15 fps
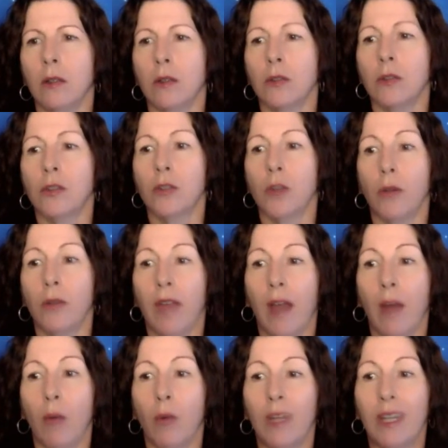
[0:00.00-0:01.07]
So
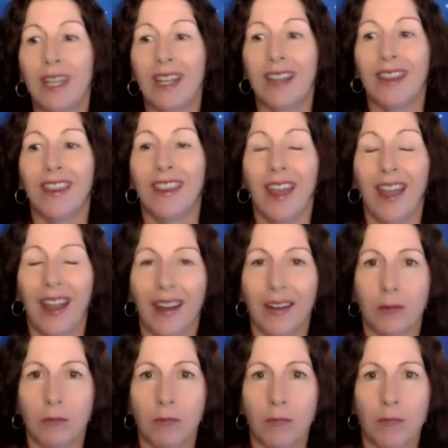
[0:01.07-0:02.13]
that we can
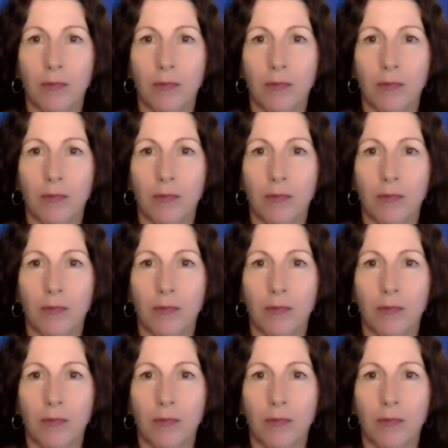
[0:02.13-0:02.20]
then,